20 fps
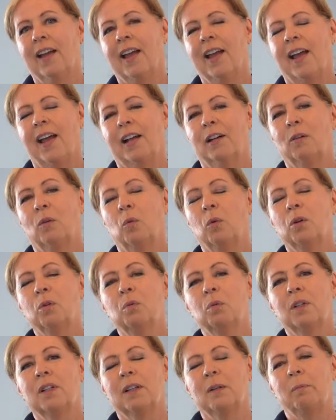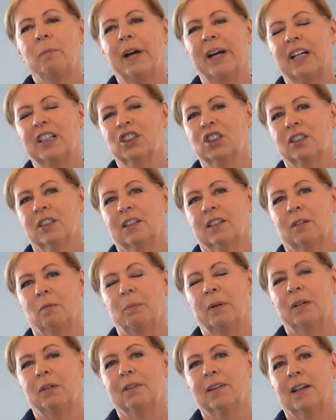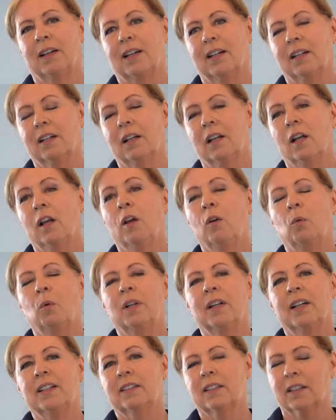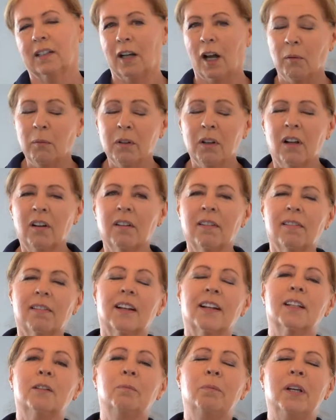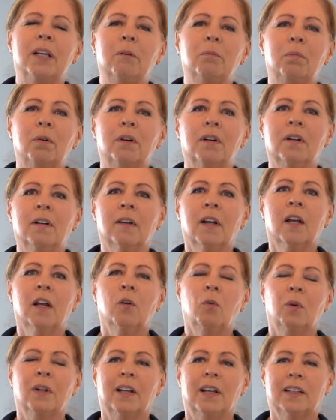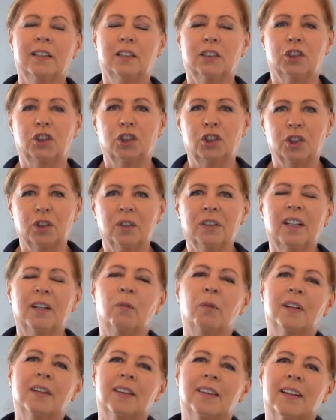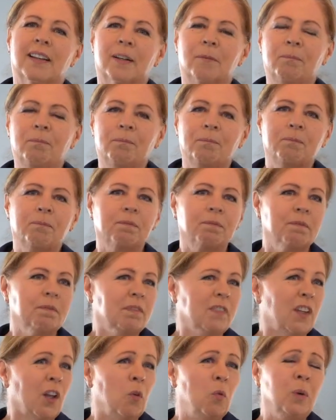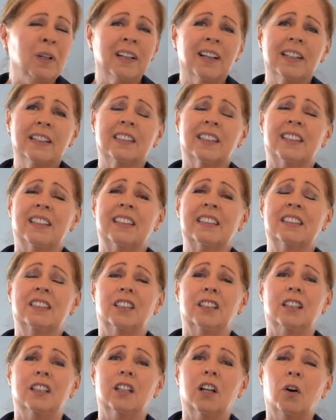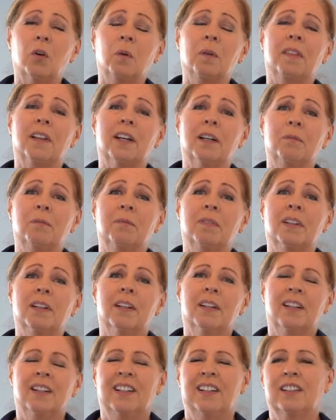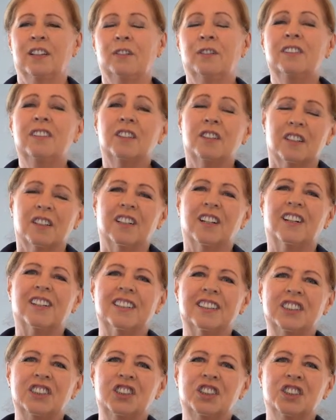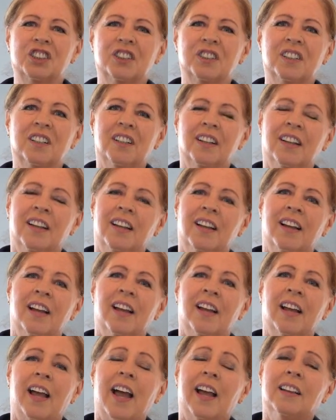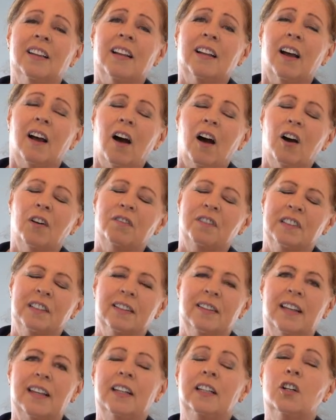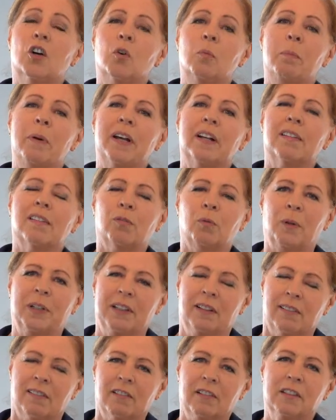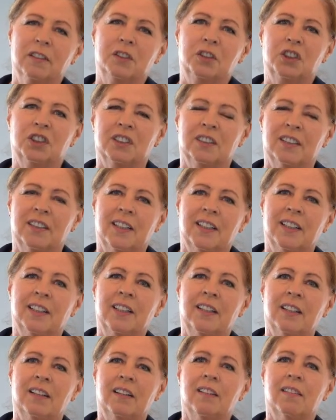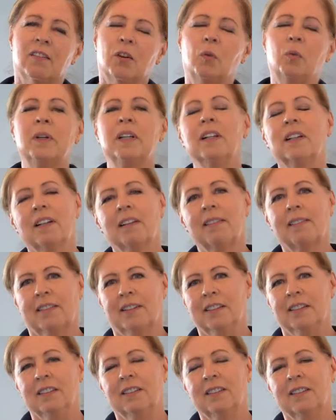And we're really passionate about that. We like to come alongside people. We like to journey with them. We like to get to know them, learn their culture. And often they know best what solution they need, so we listen